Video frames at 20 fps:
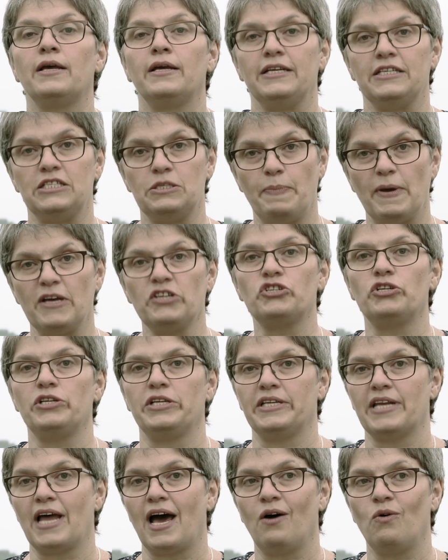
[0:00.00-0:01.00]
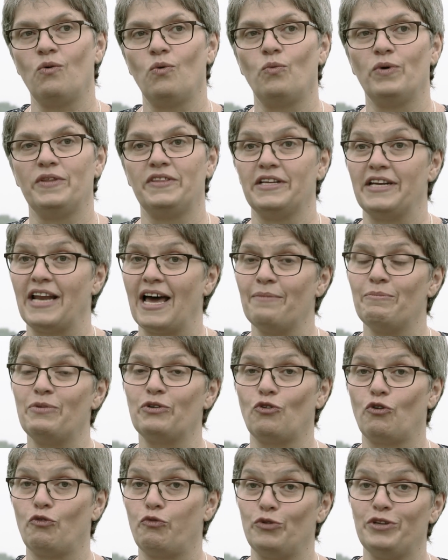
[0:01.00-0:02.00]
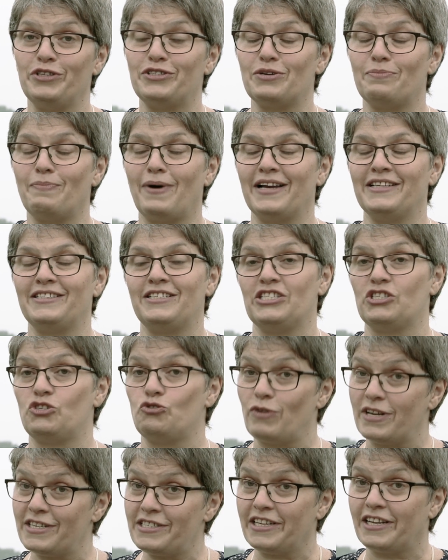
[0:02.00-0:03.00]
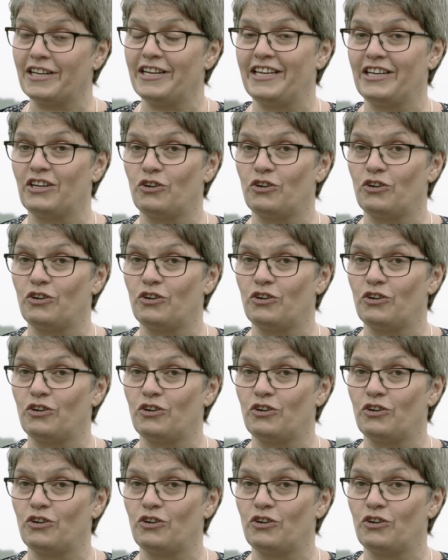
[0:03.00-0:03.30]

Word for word: especially now when the number of wind turbines is drastically